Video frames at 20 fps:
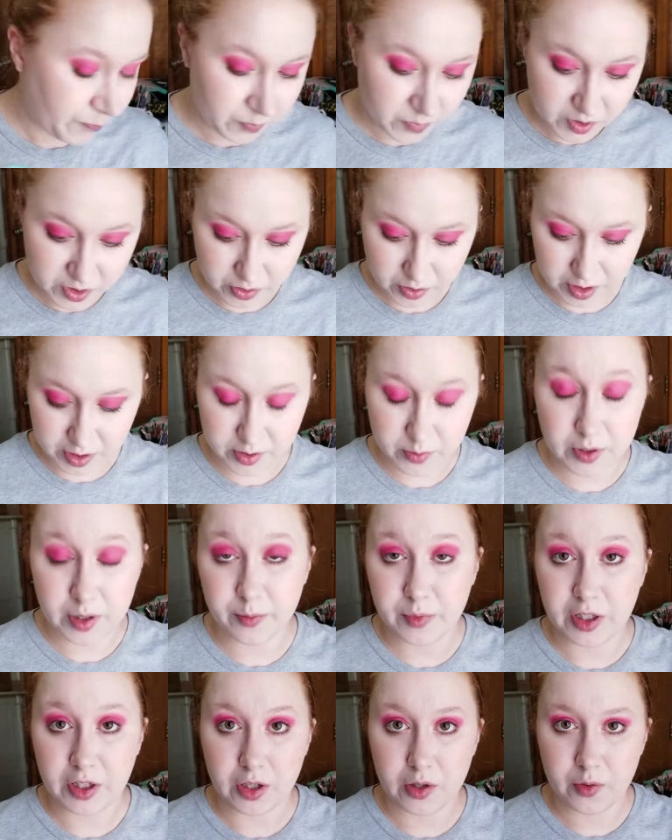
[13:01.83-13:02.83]
so that's what I'm
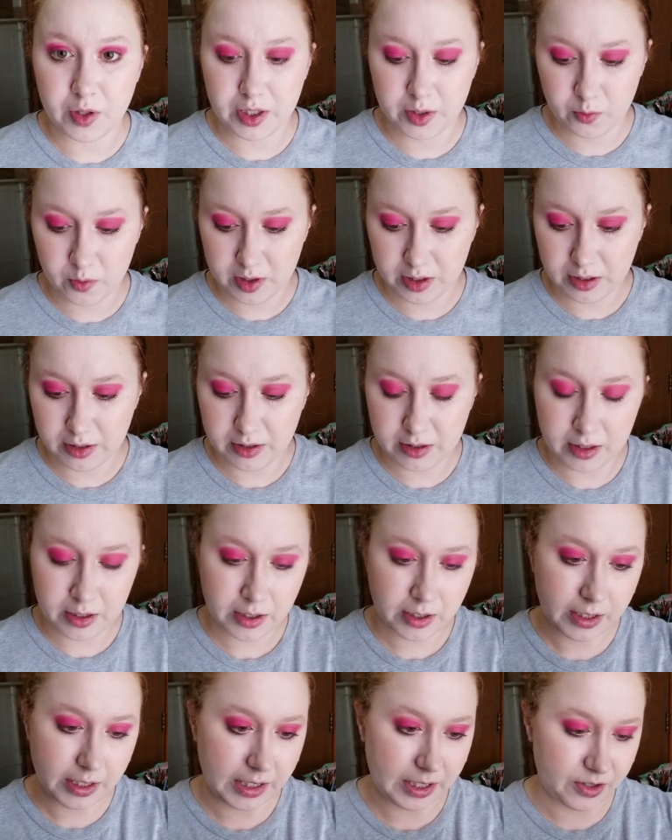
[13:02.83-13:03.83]
gonna go in with
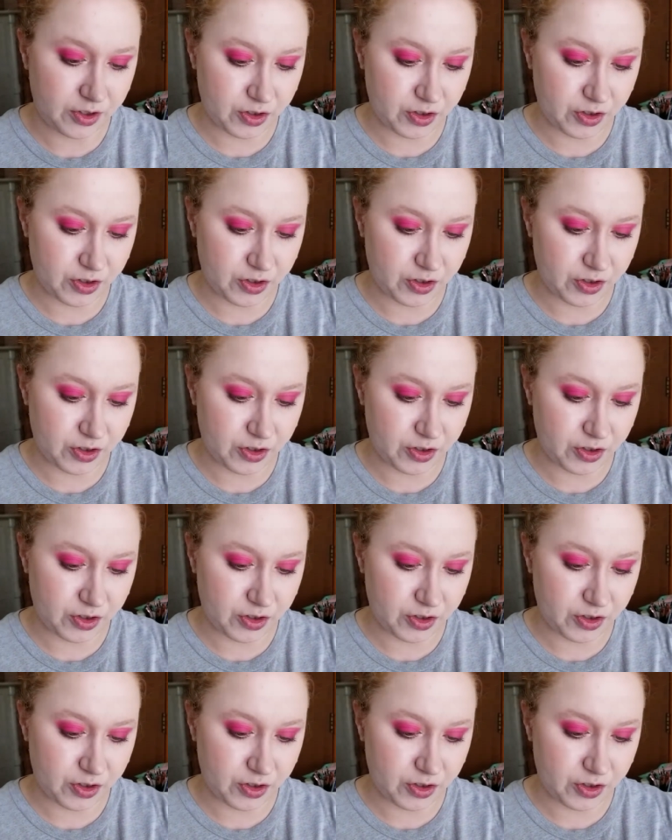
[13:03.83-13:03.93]
and